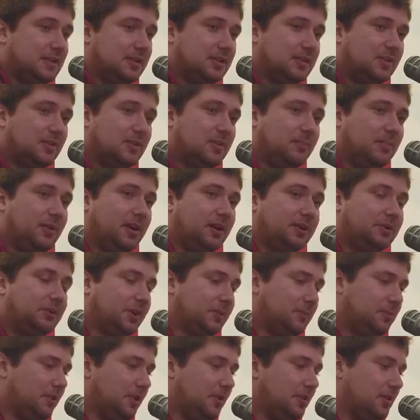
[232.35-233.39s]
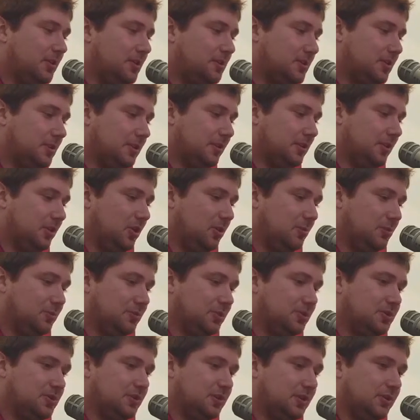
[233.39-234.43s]
They're called the Bear Creek Brothers. They're going to open
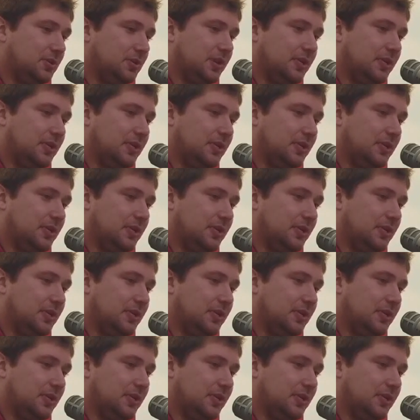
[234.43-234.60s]
the show.